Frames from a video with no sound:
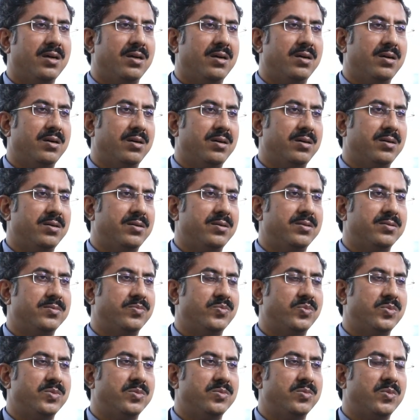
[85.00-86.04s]

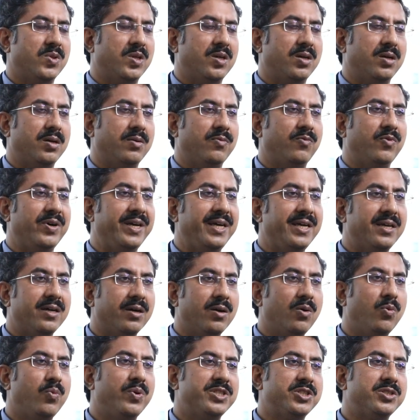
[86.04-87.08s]
a
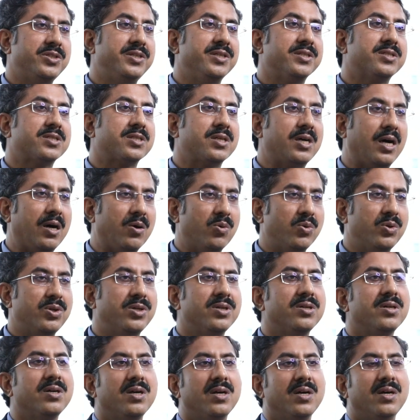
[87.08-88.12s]
vehicle which discount
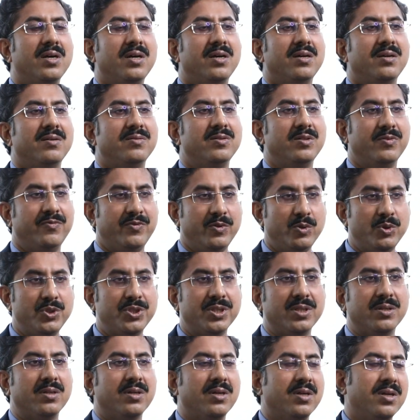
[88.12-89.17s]
the
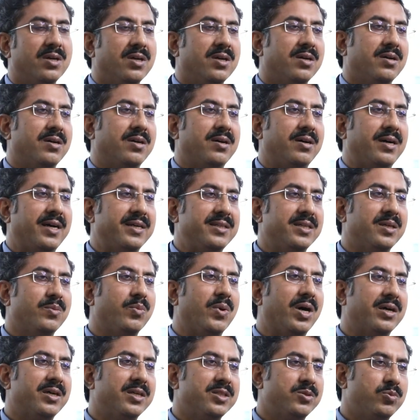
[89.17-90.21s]
future, I think
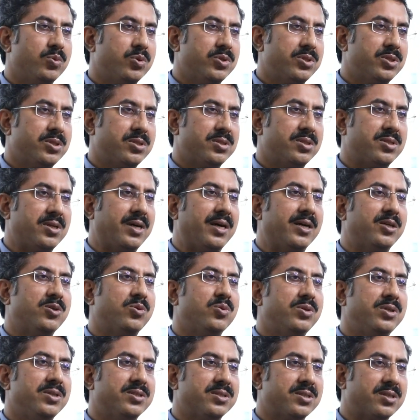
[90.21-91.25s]
markets would start to
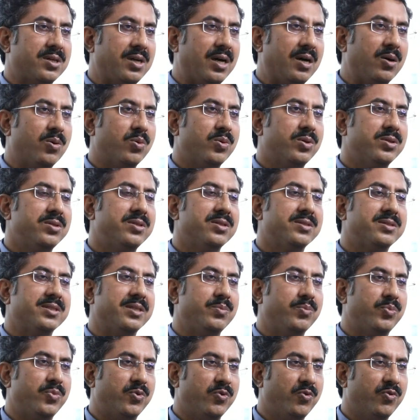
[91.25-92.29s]
discount this
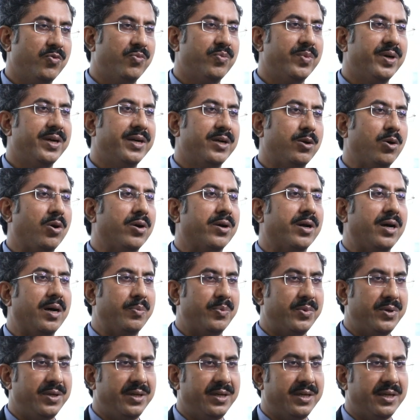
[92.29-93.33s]
improvement or
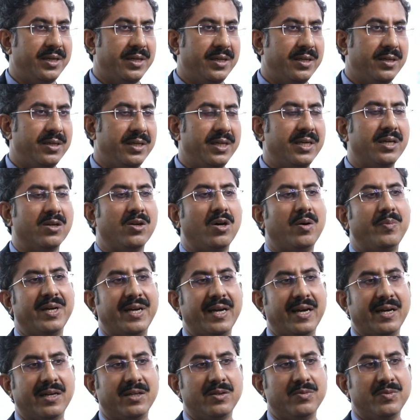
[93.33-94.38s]
uptake in economic
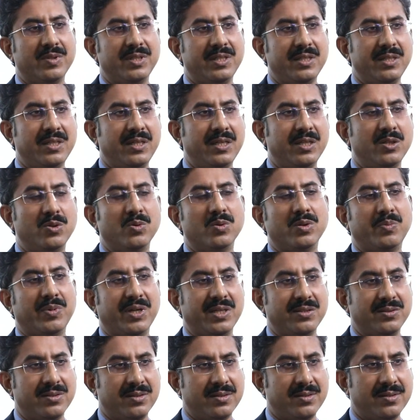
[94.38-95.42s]
activity into the
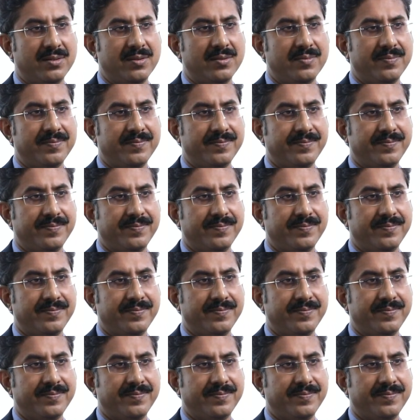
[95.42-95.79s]
prices.